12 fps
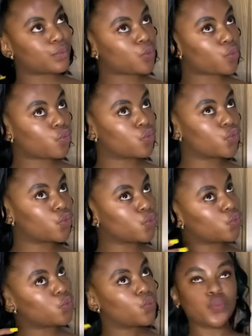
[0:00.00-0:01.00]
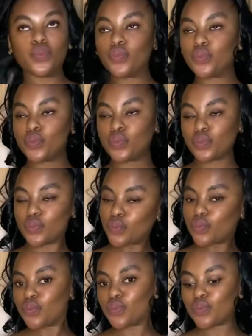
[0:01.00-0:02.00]

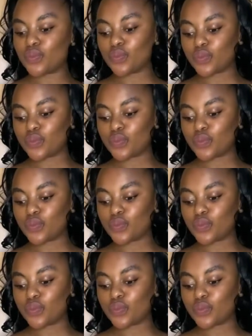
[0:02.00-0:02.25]
Nobody speaks.